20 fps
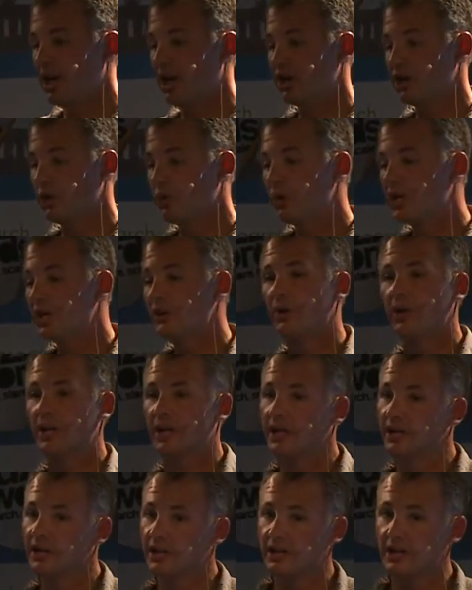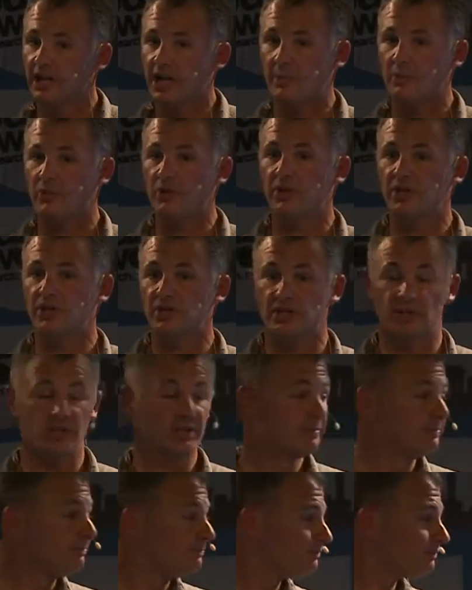are the windowing
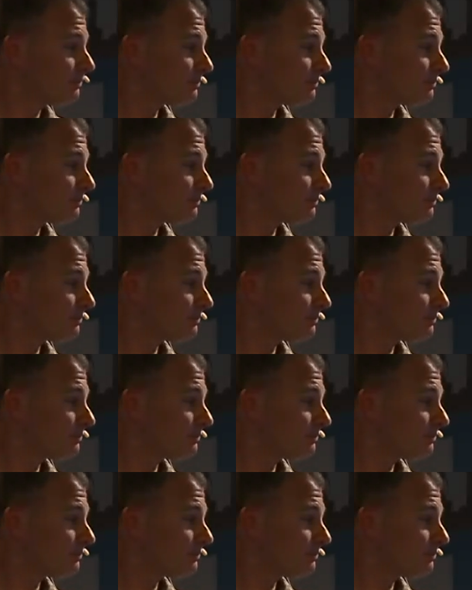operations.